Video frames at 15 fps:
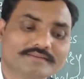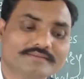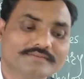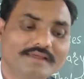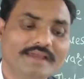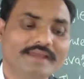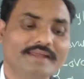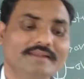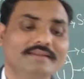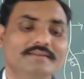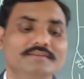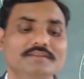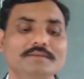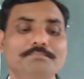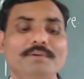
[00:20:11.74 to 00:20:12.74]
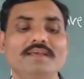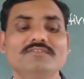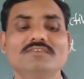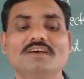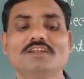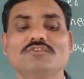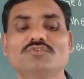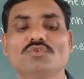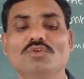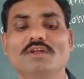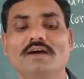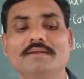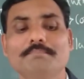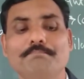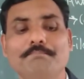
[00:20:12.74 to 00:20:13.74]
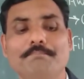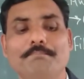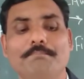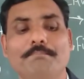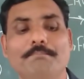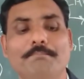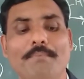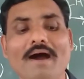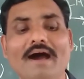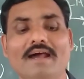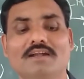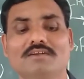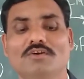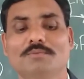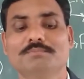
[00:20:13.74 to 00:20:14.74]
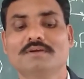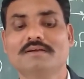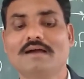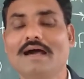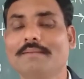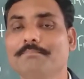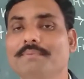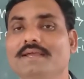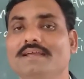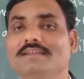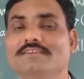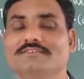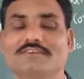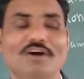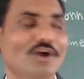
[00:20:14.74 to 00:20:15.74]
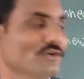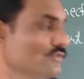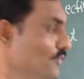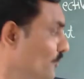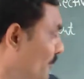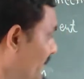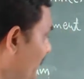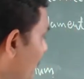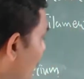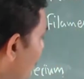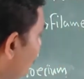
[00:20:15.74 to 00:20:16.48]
The basal solar part of the carpel is called ovary.